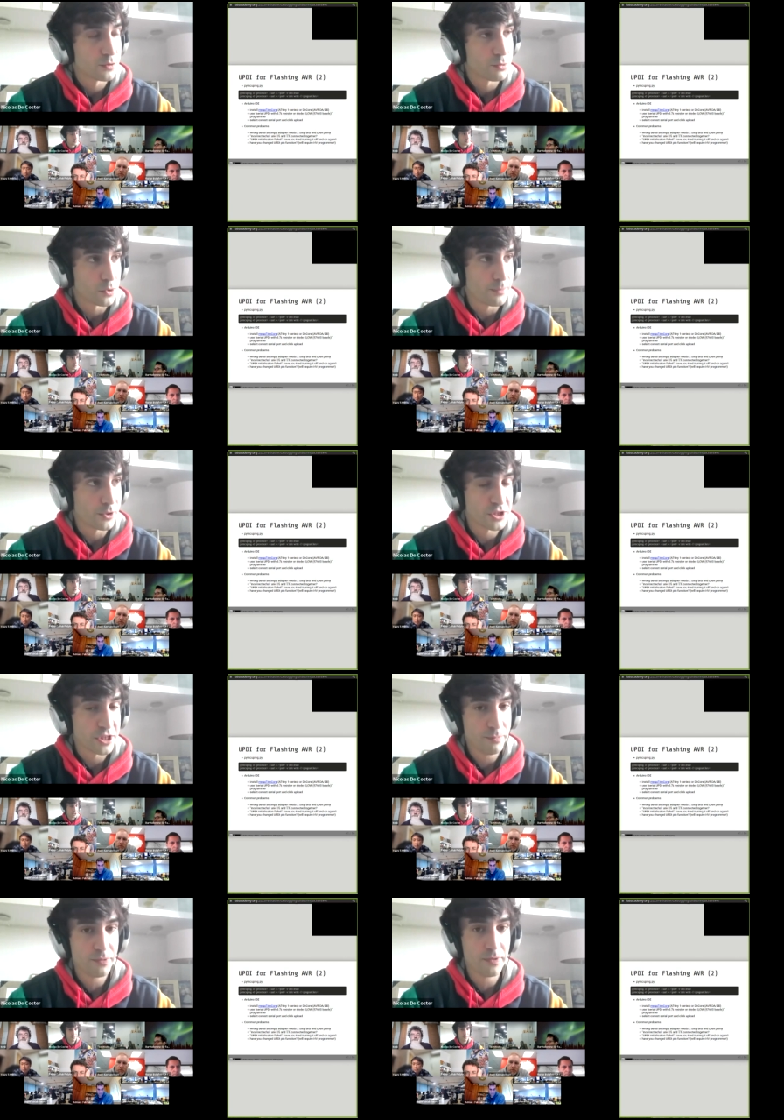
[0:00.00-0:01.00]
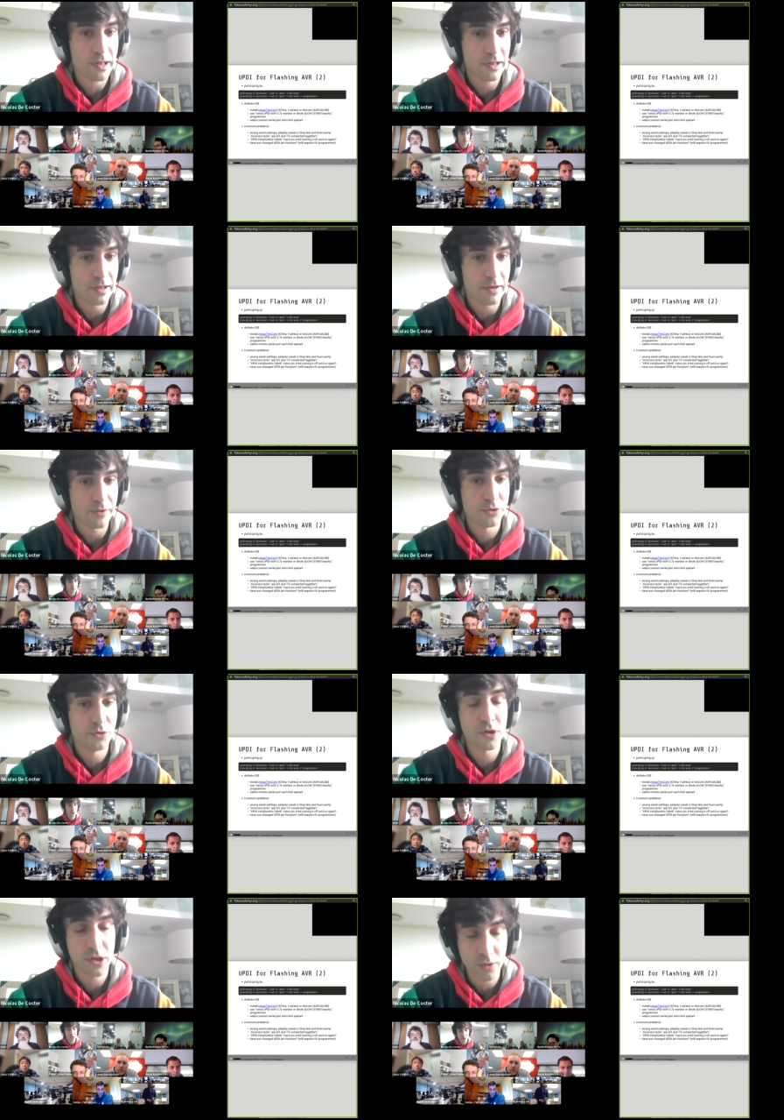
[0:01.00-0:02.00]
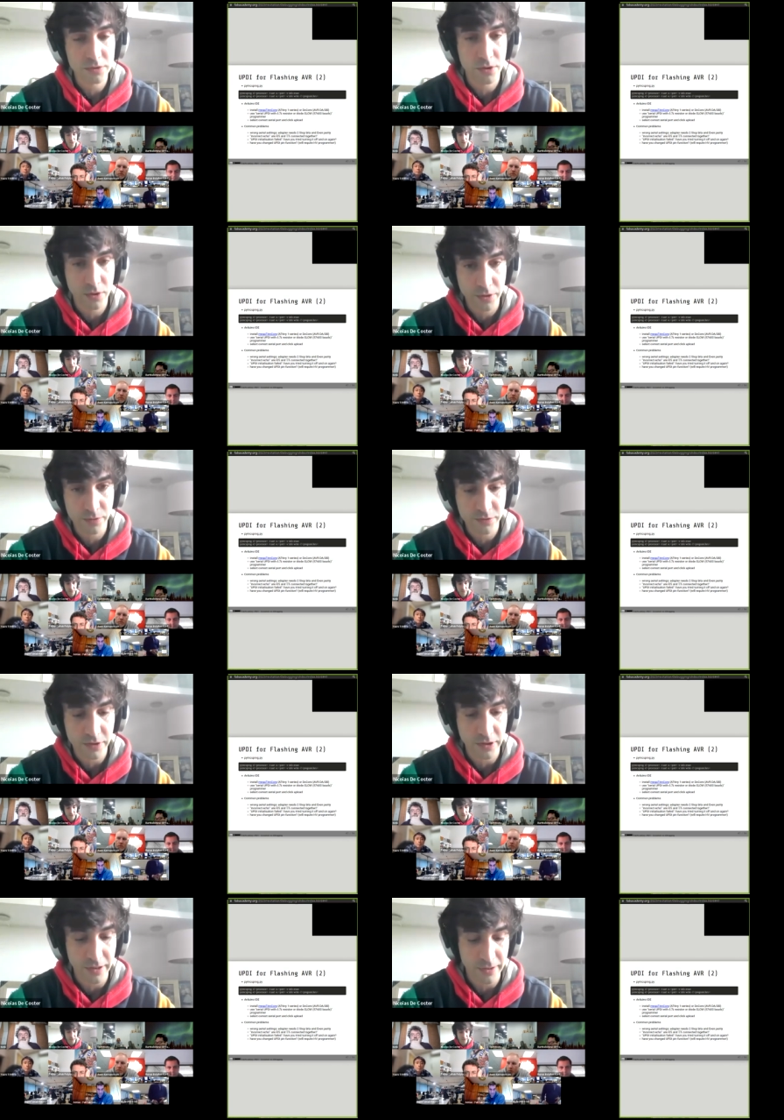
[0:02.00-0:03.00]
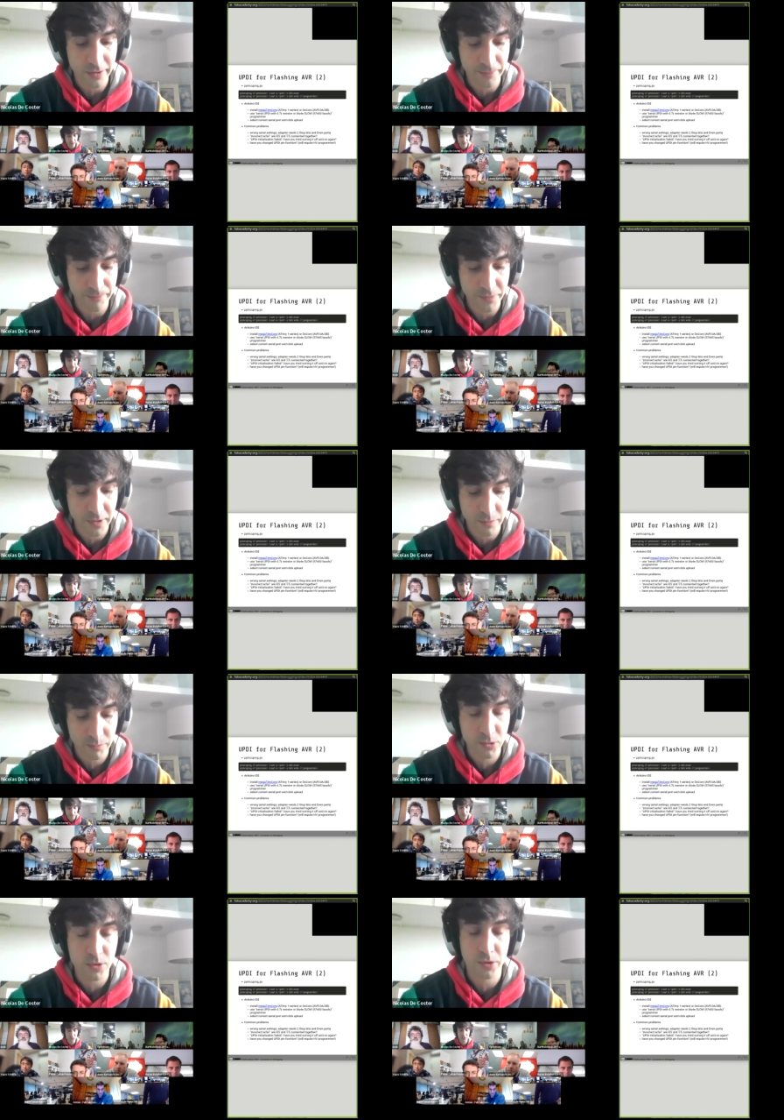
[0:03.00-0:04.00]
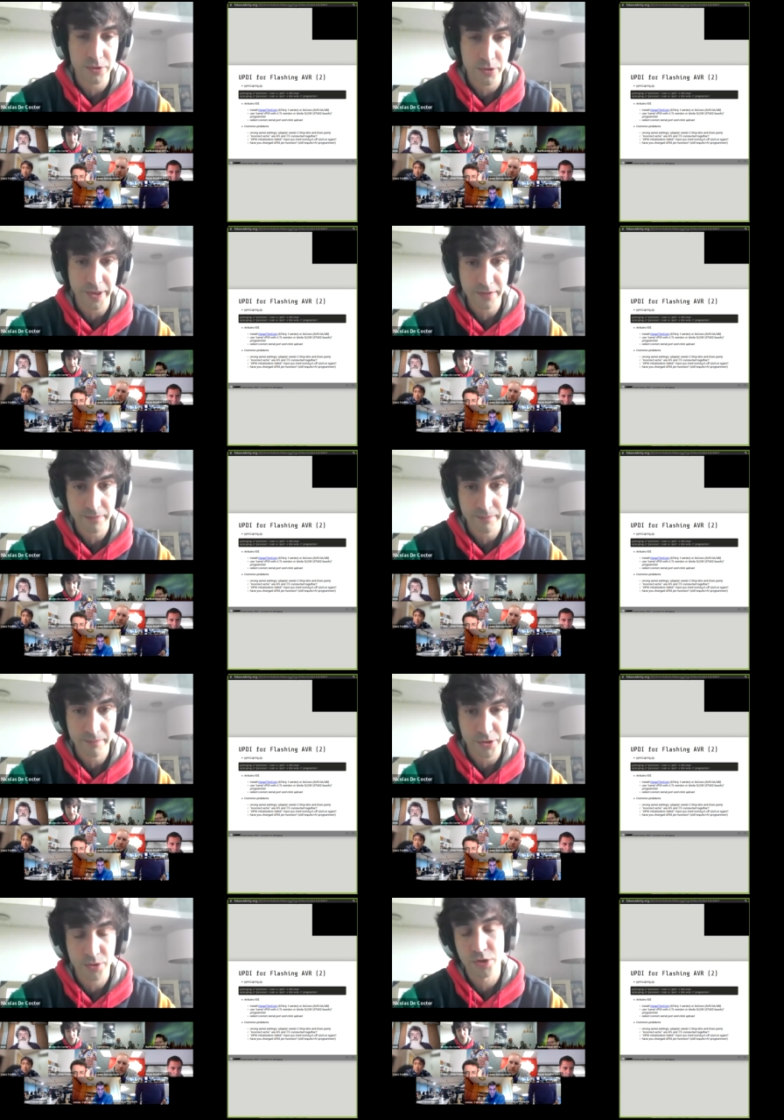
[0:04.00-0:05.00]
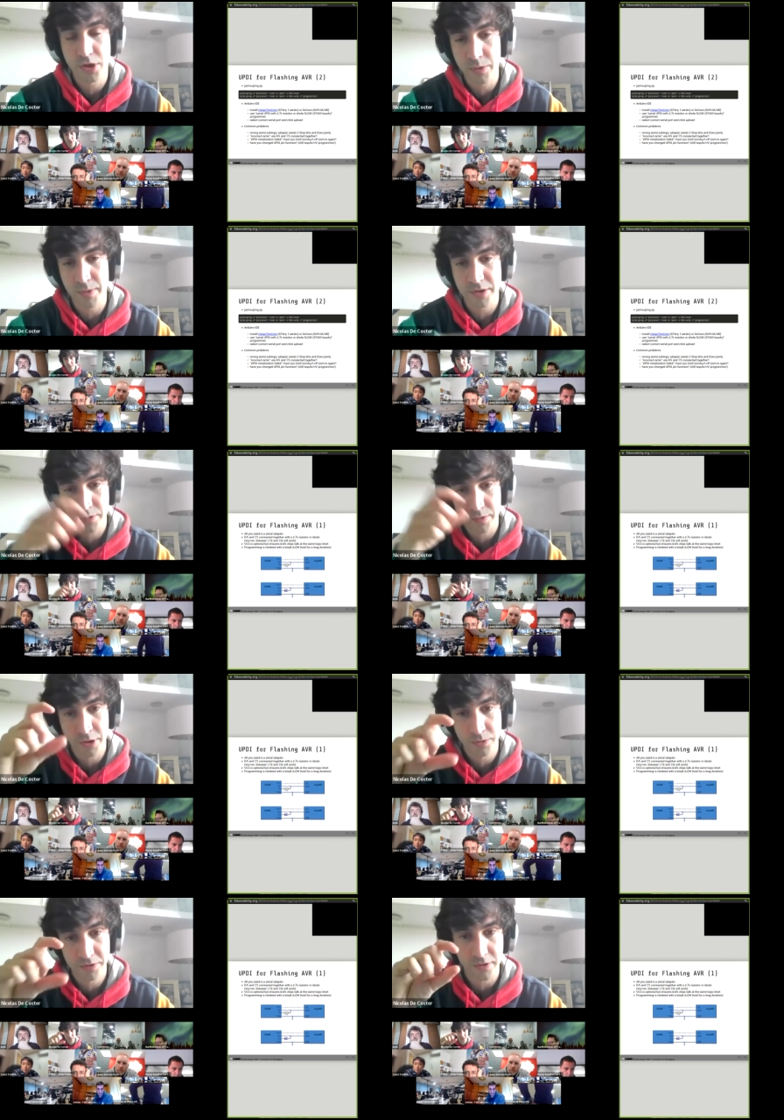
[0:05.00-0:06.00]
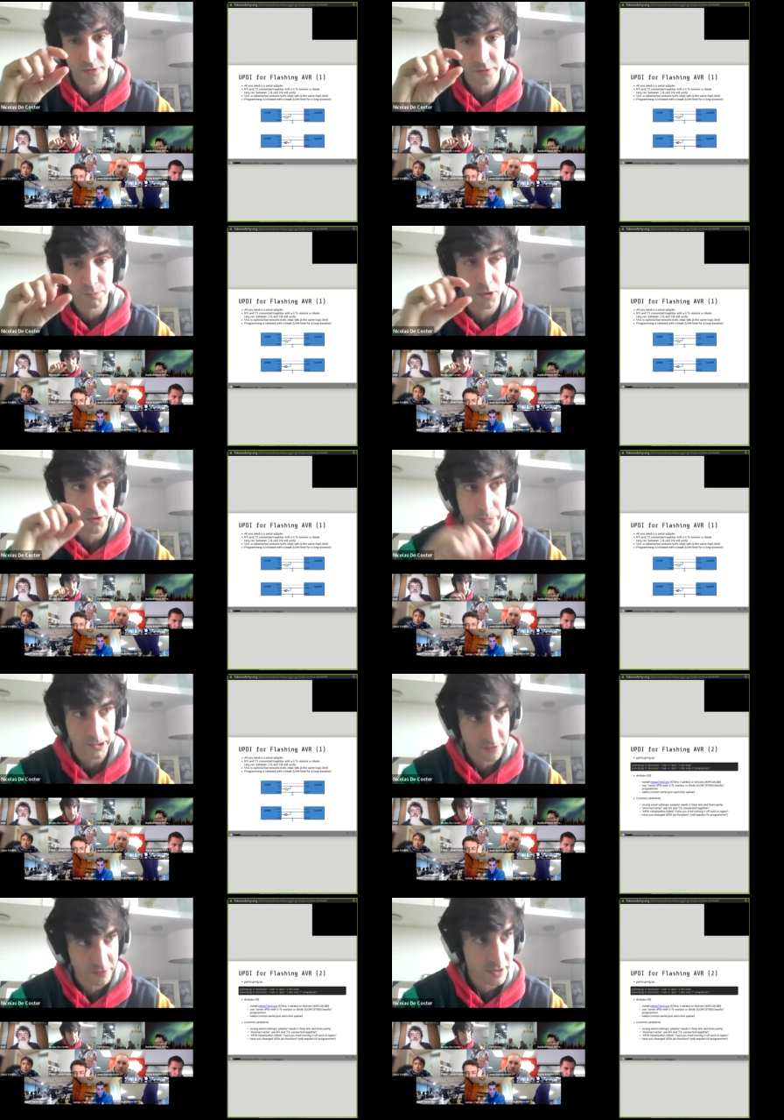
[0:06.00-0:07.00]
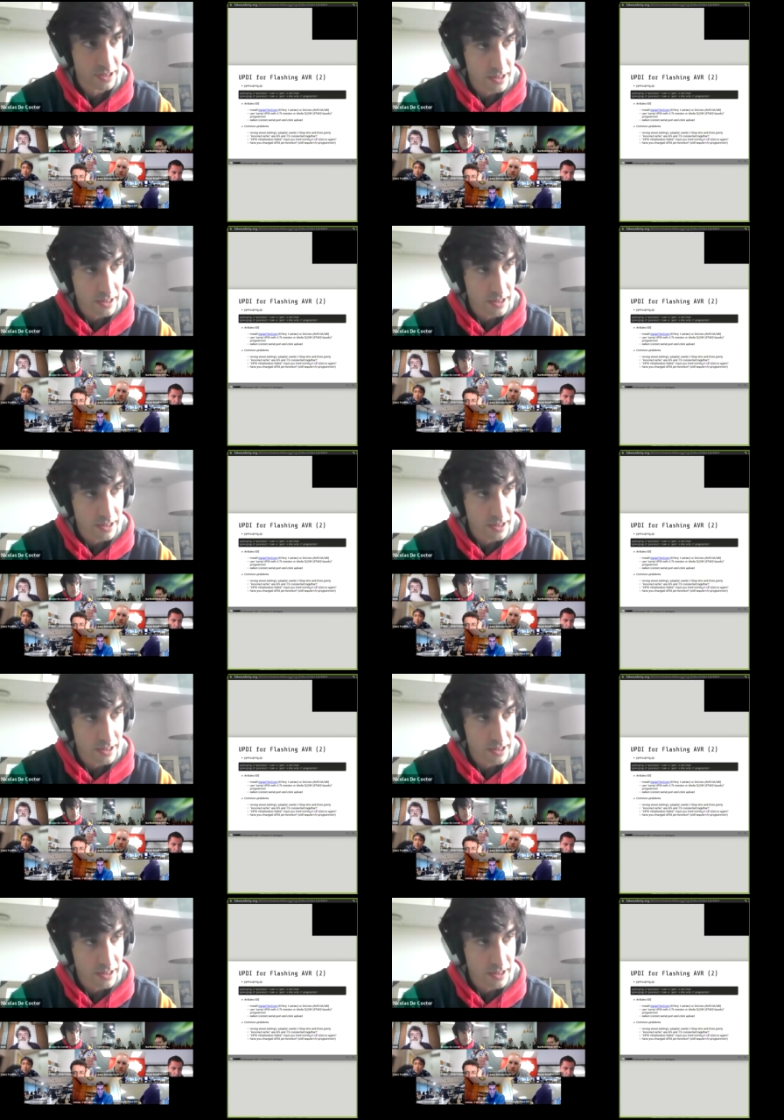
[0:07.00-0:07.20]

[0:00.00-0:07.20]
program your chip. You can also use the bootloader trick, but usually we use it on smaller pins.